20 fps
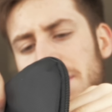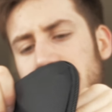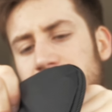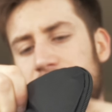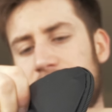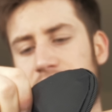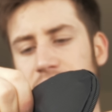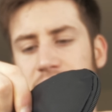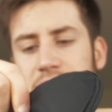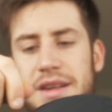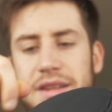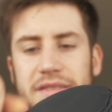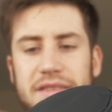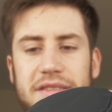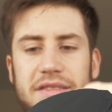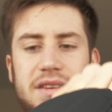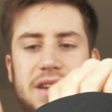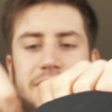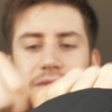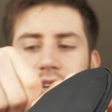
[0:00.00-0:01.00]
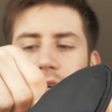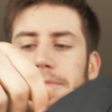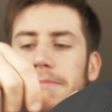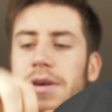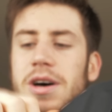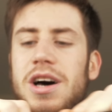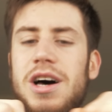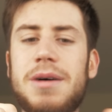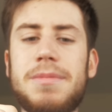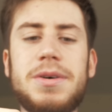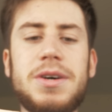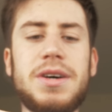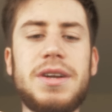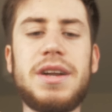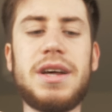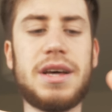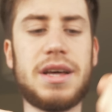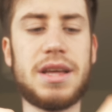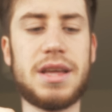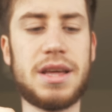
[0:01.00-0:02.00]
That's another compartment.